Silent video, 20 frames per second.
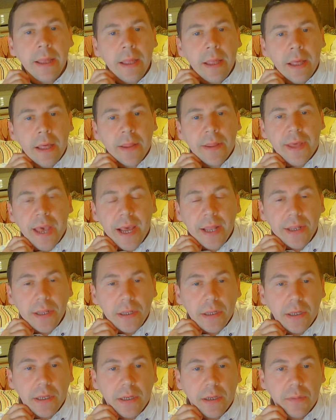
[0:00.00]
then
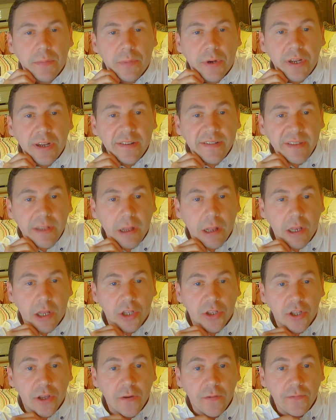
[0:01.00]
brings a
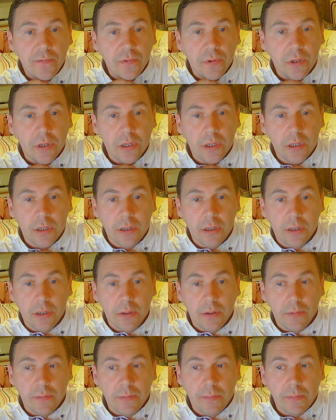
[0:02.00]
lot of
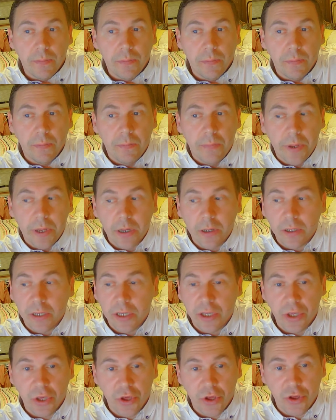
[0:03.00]
big
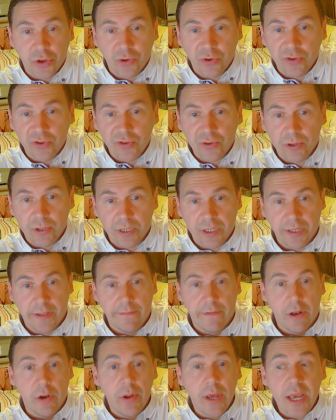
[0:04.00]
issues in
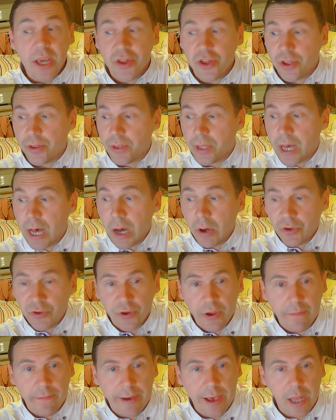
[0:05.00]
evaluation. How
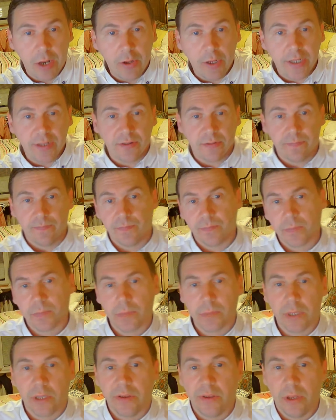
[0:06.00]
to evaluate
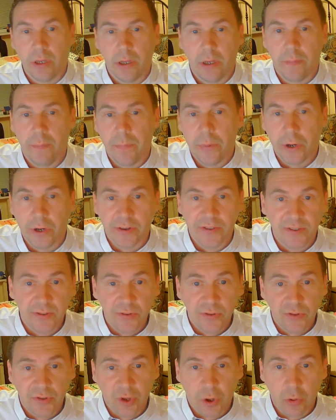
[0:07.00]
a
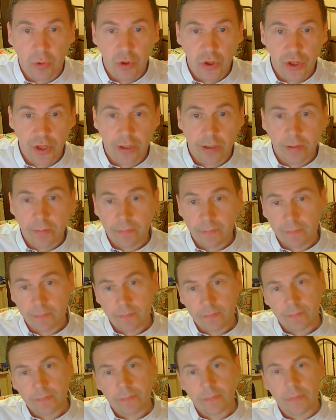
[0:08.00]
person's social
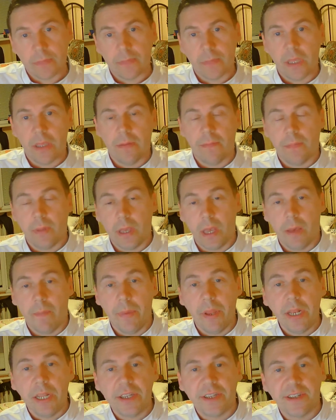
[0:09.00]

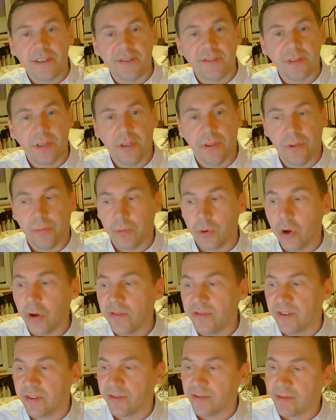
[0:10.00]
abilities in the
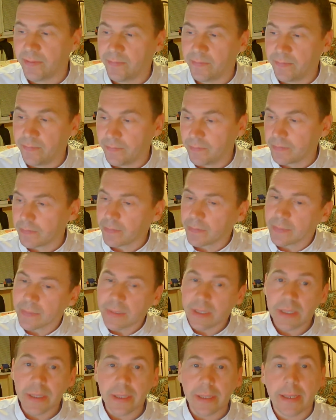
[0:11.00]
process,
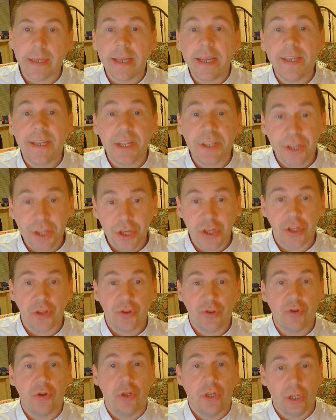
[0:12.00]
in addition
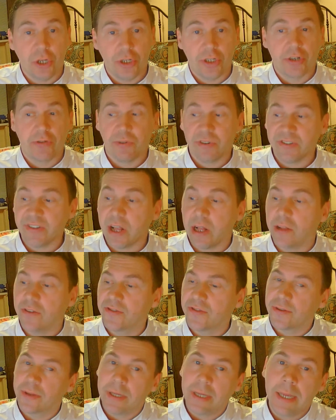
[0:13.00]
to learning
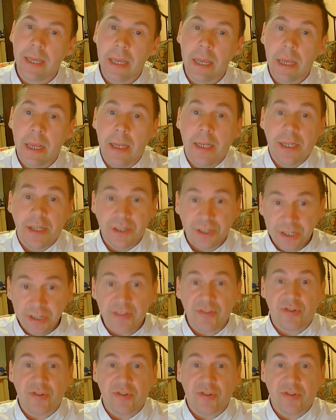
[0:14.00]
results. Indeed,